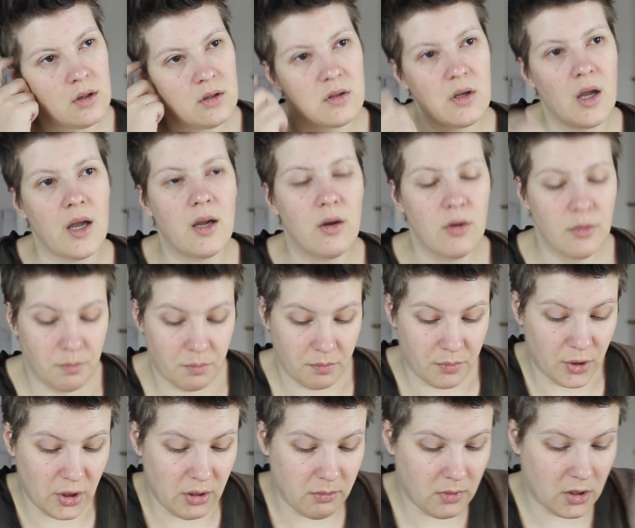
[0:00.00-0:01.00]
So I could
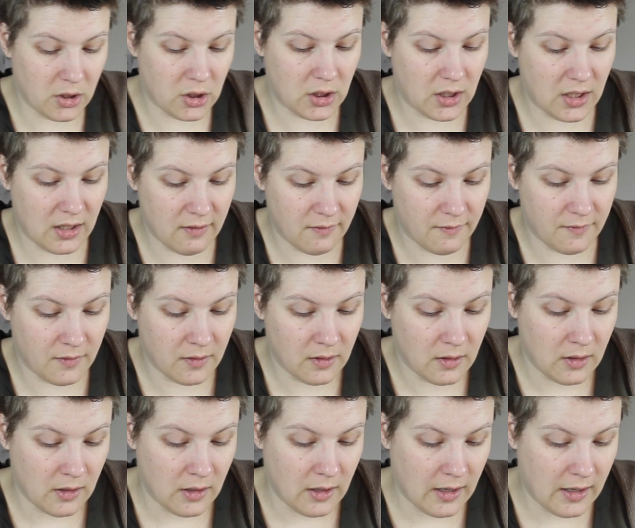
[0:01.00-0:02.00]
pretty much give
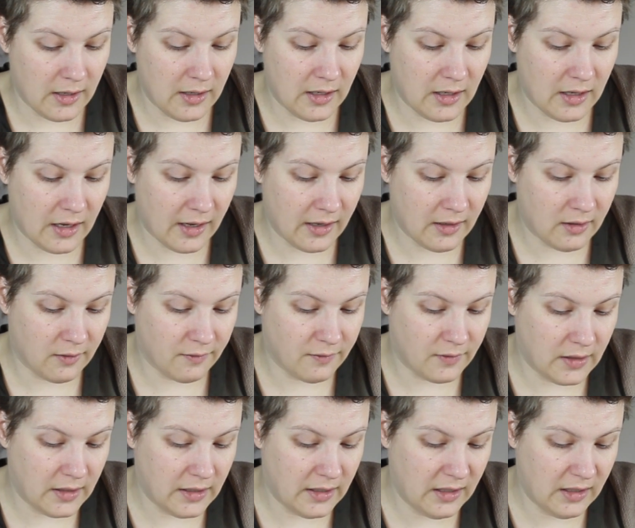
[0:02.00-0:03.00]
any kind of
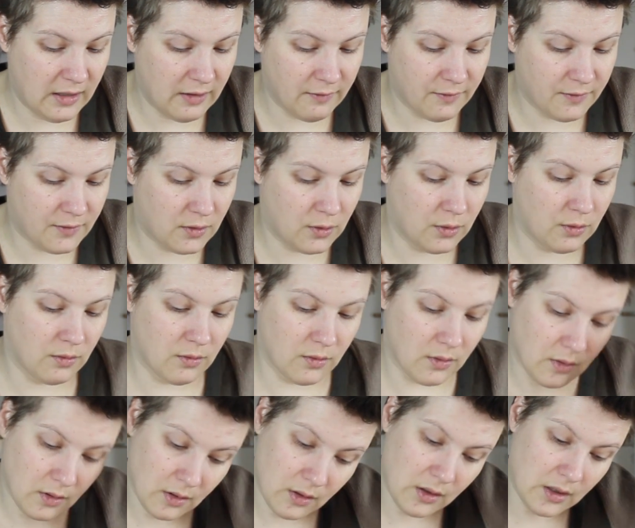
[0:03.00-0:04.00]
a leaf
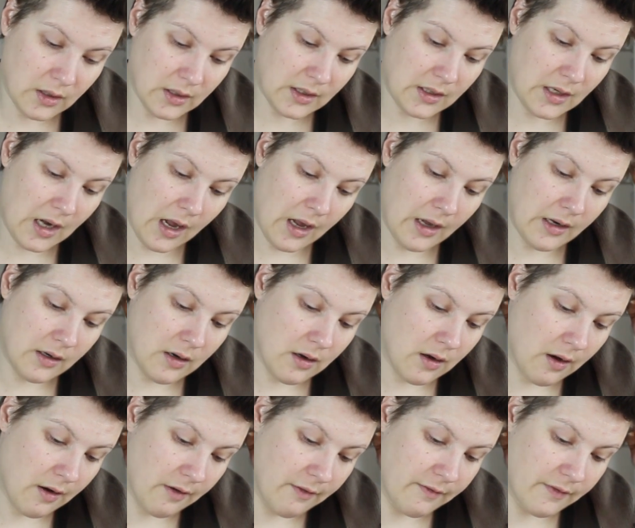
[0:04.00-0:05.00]
to this kind
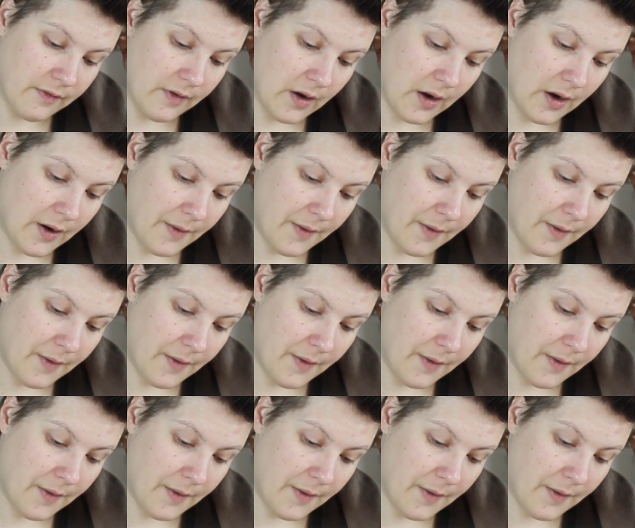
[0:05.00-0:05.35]
of